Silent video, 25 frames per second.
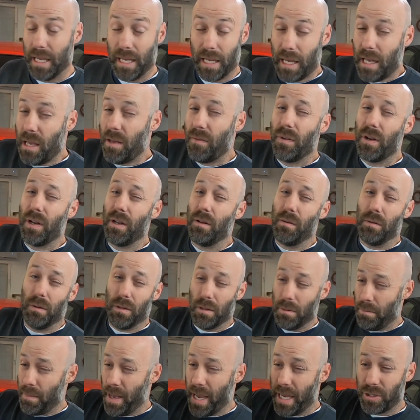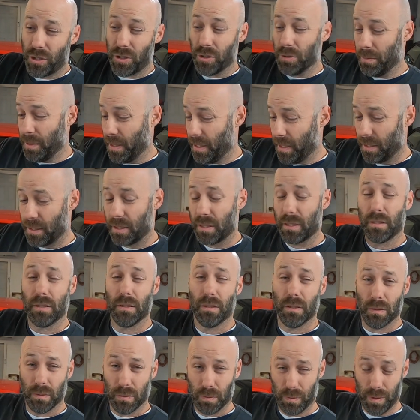Even in the measurements,
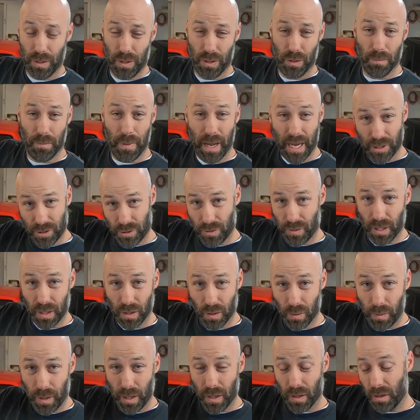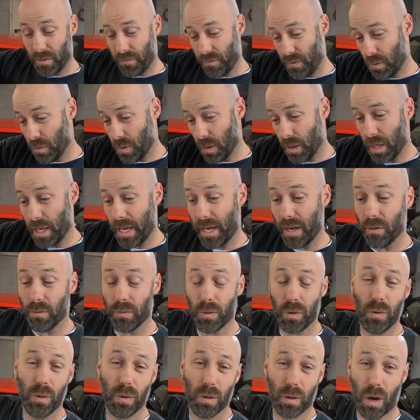when you're measuring the wheel, if you were to lay a
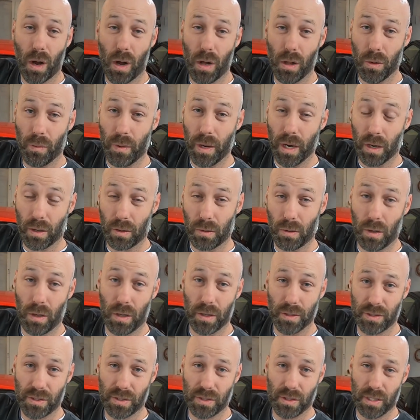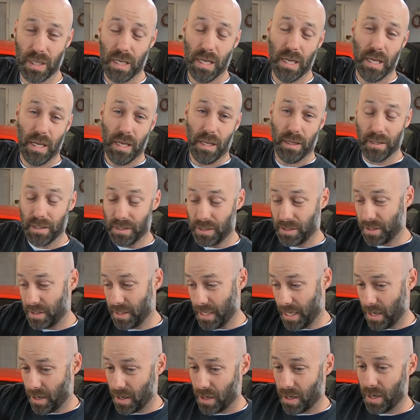ruler all the way across the
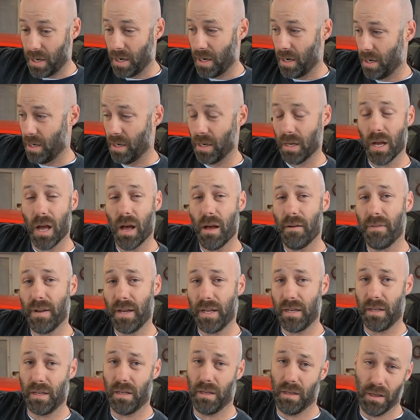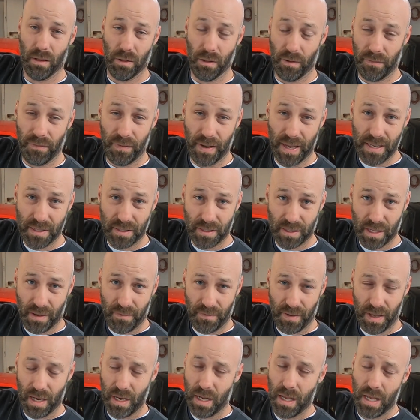center of it, or the face of
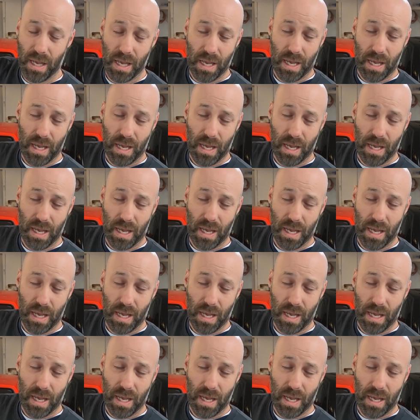it,